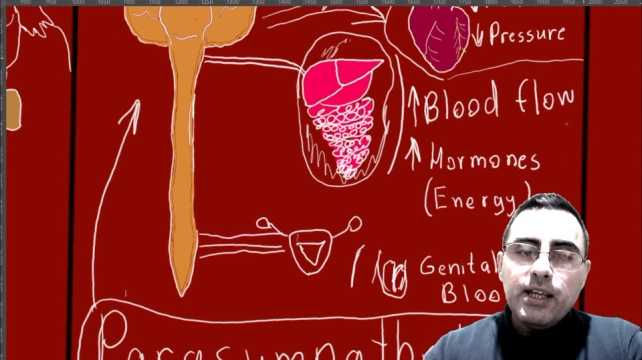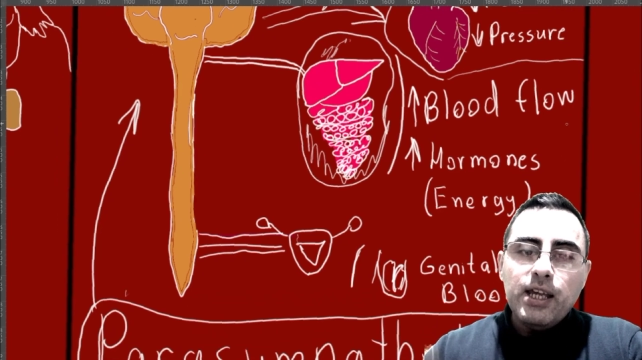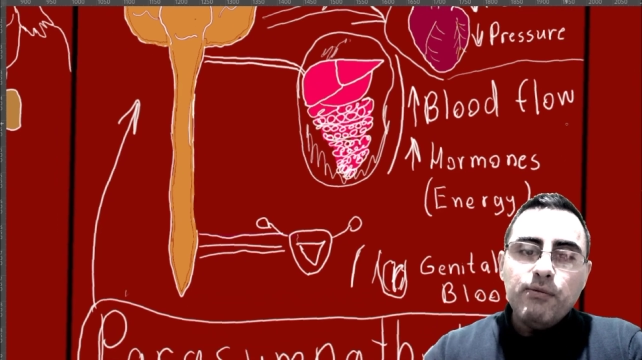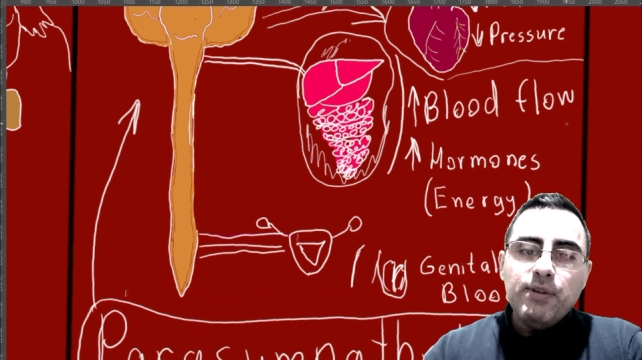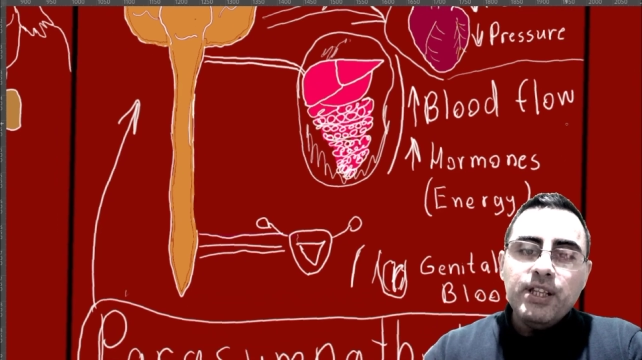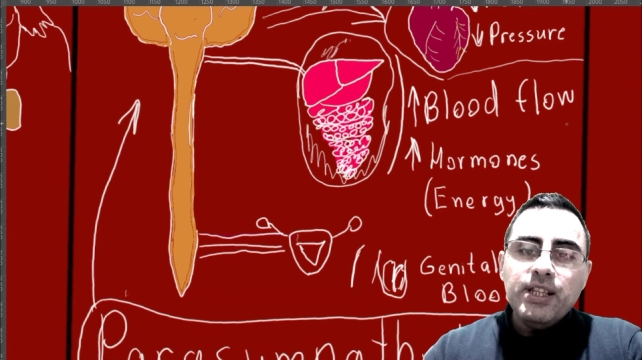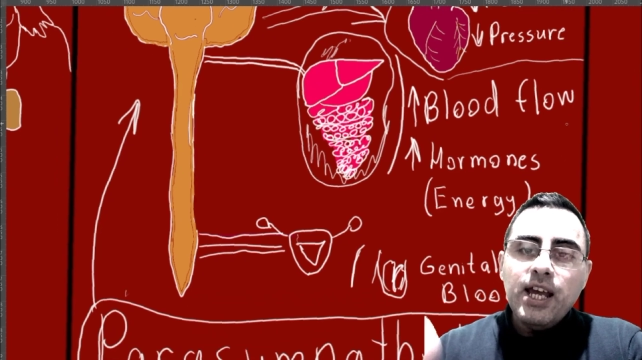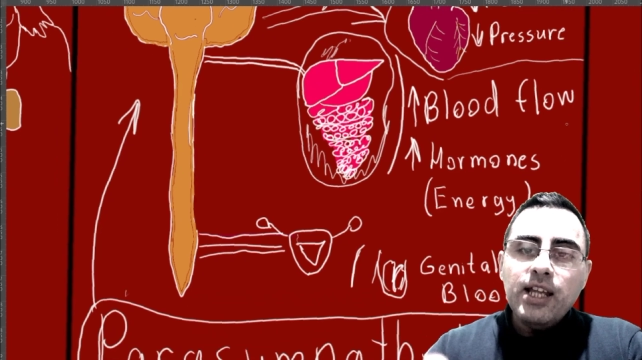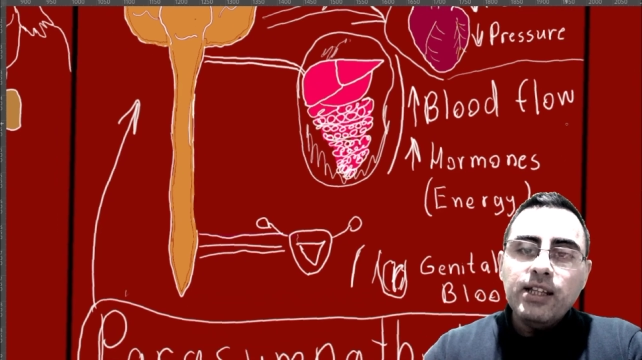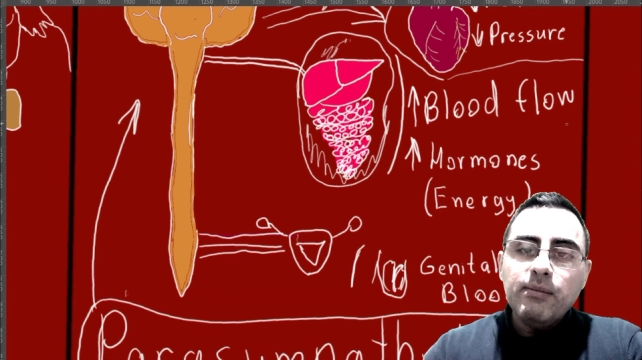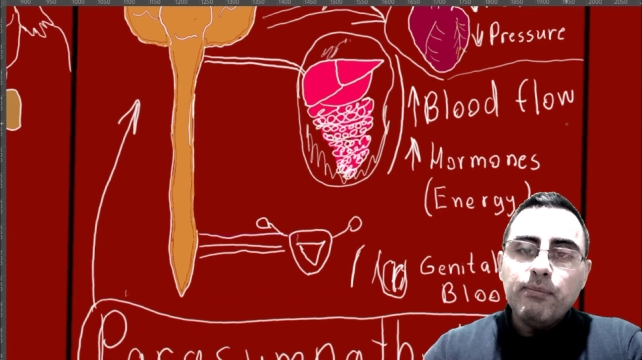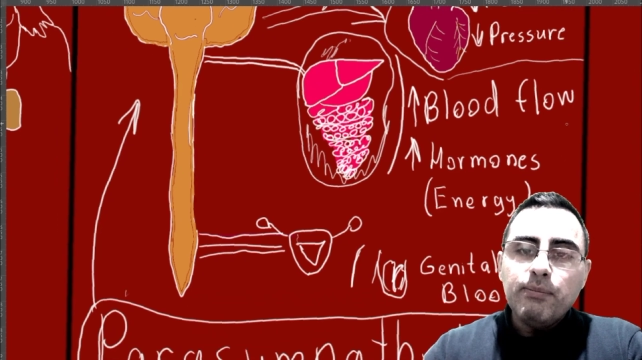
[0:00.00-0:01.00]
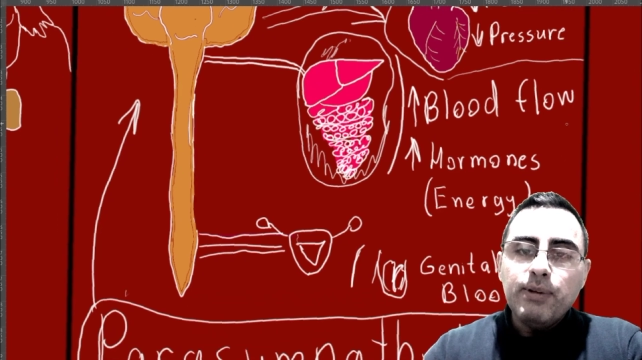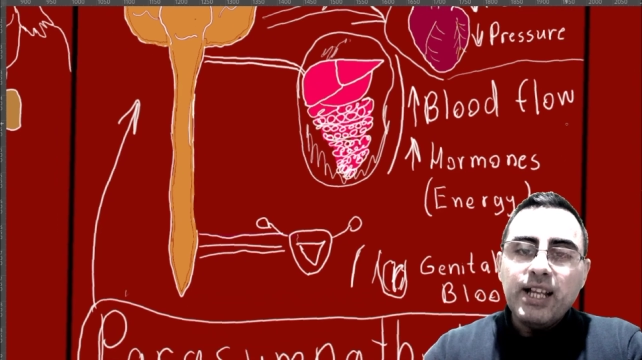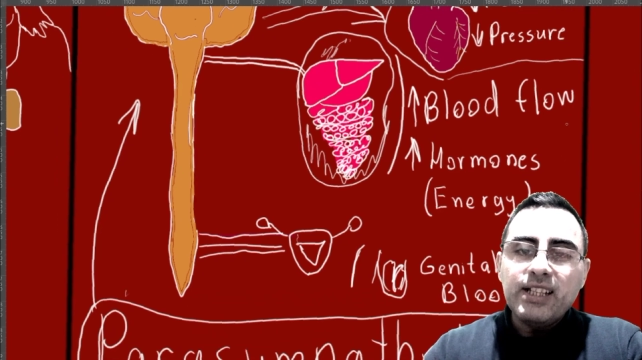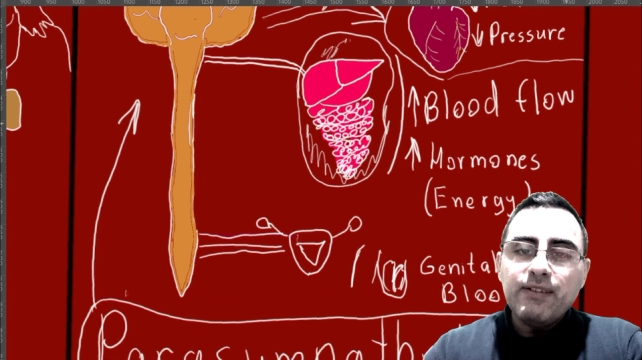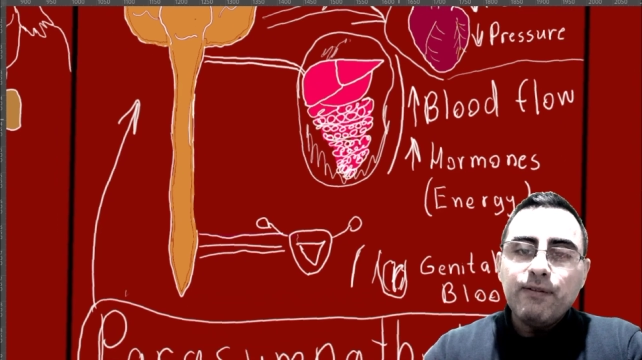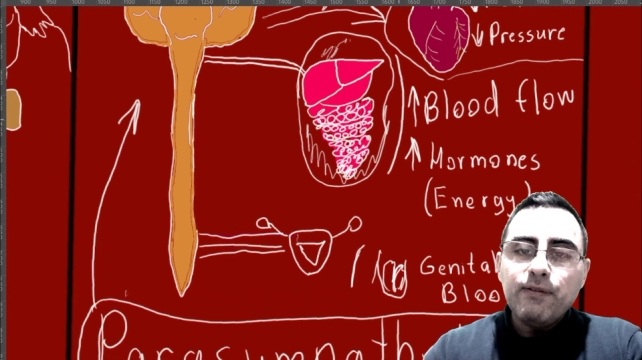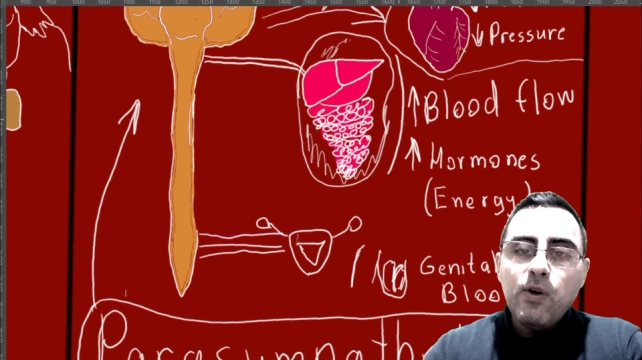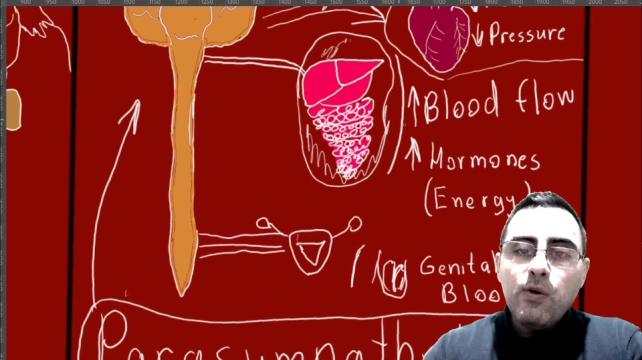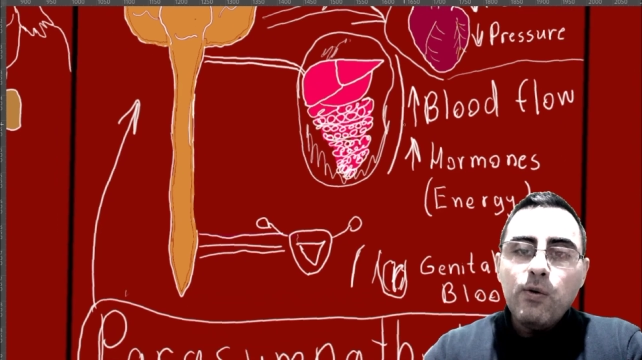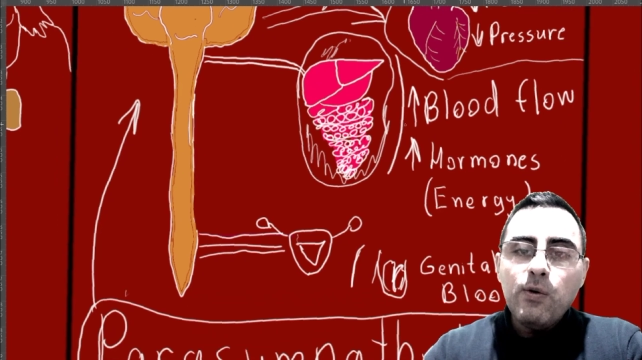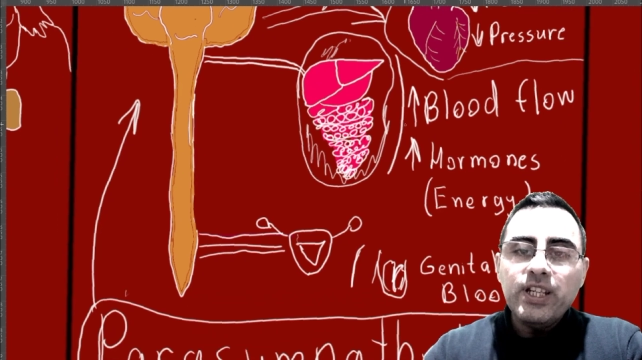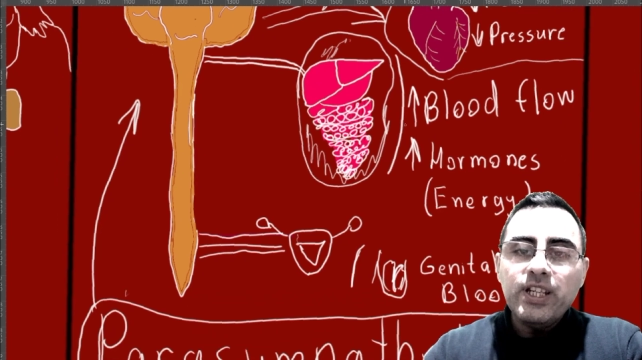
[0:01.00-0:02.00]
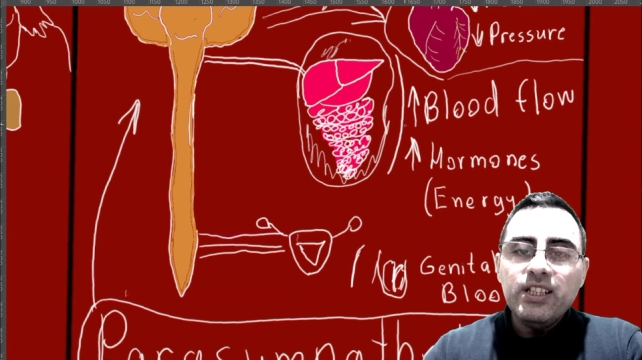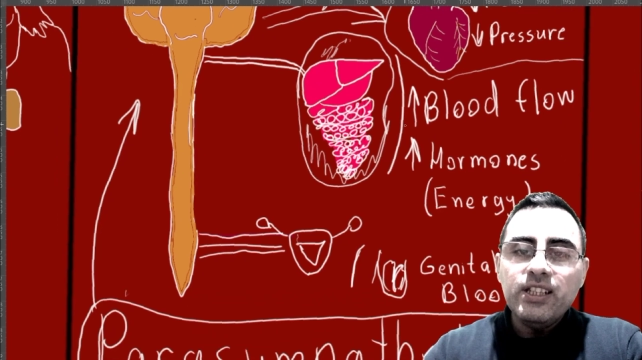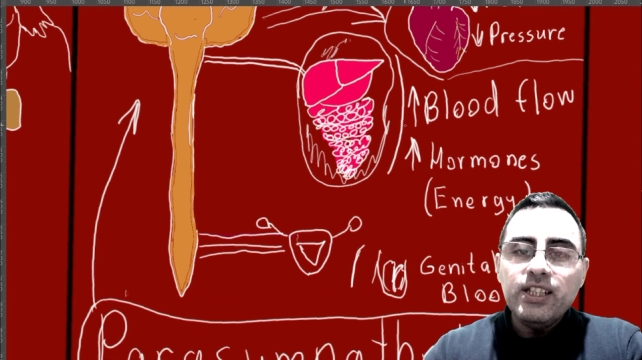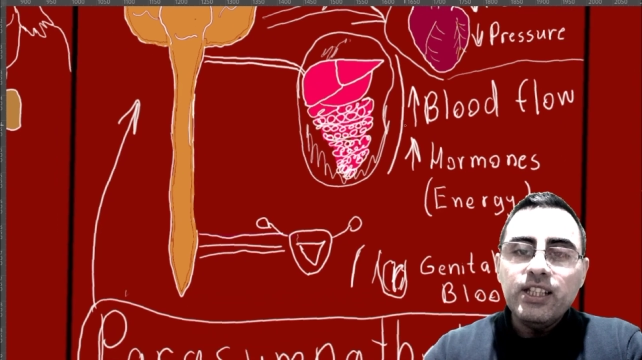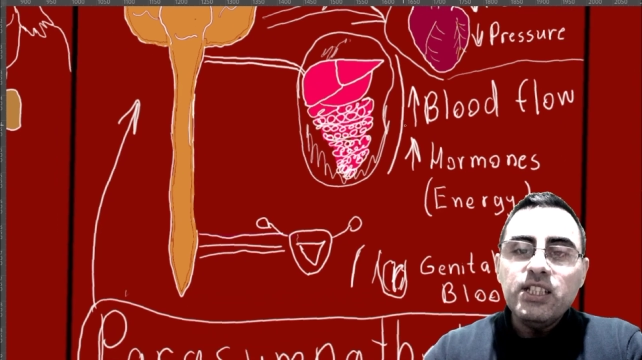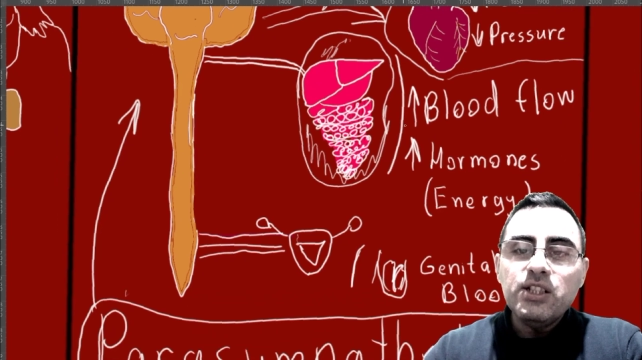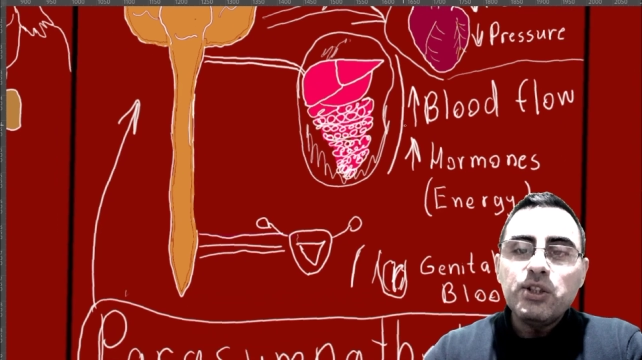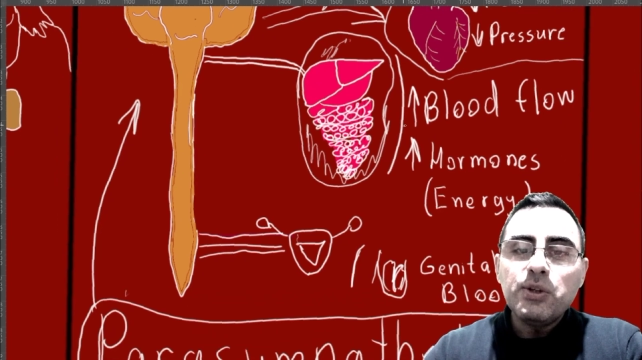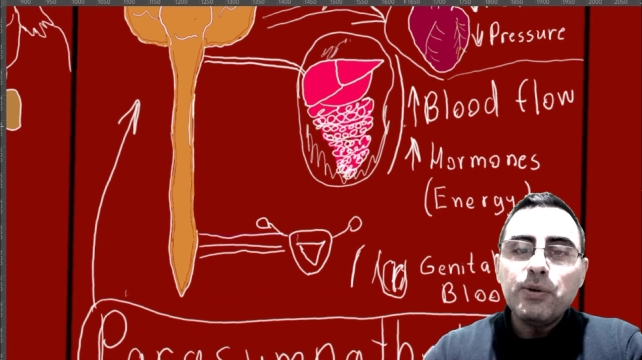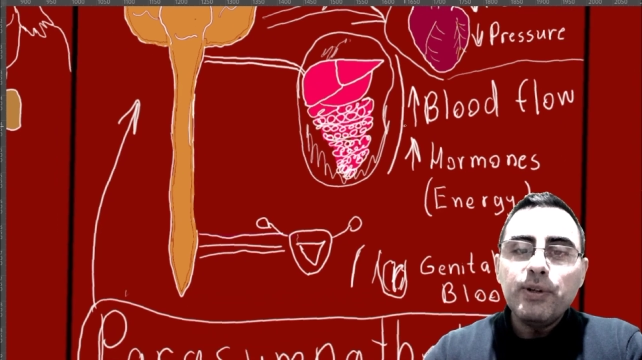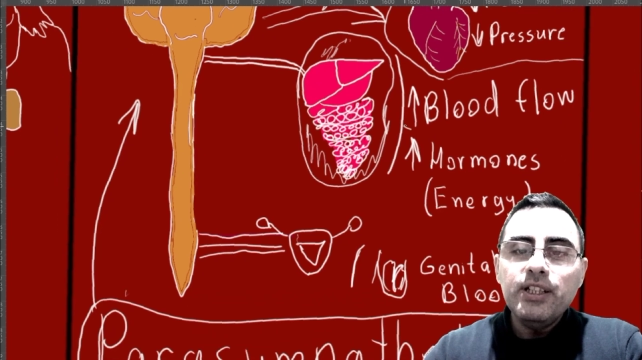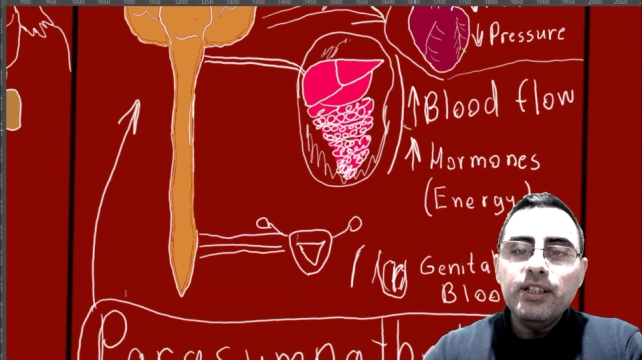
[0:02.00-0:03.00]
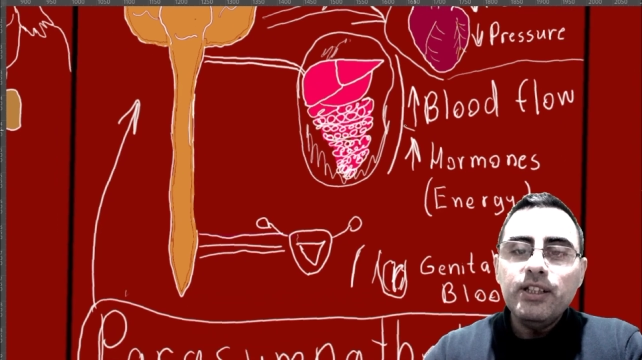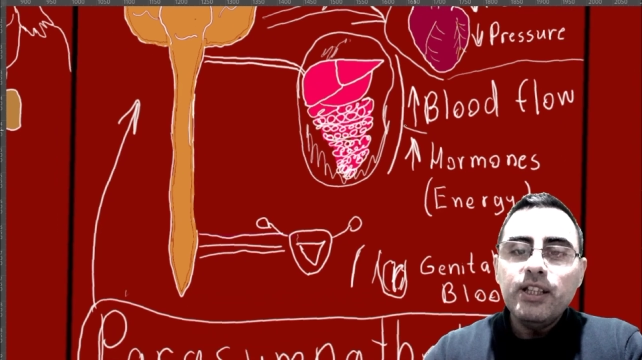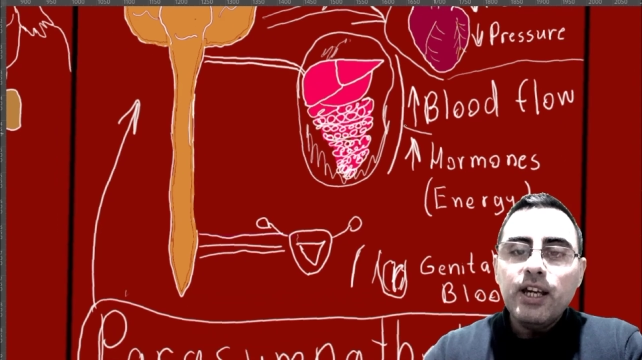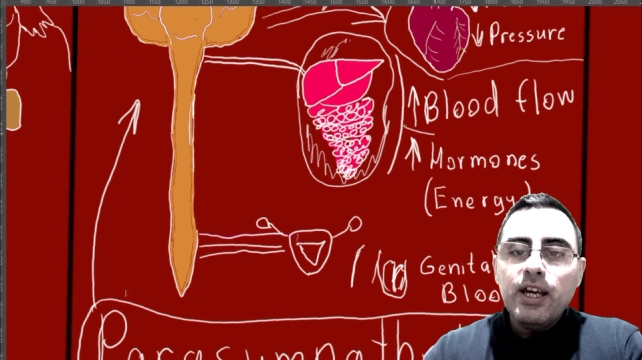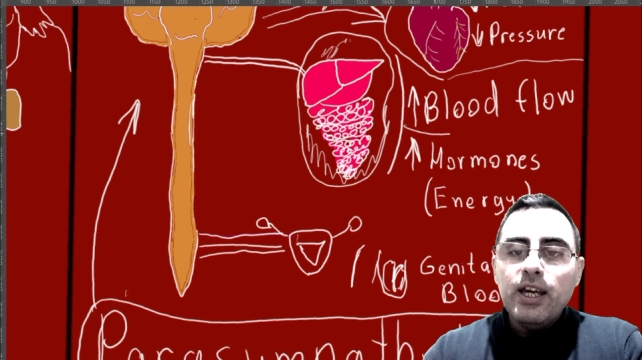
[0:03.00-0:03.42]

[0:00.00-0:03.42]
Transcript: as we said, blood flow is increased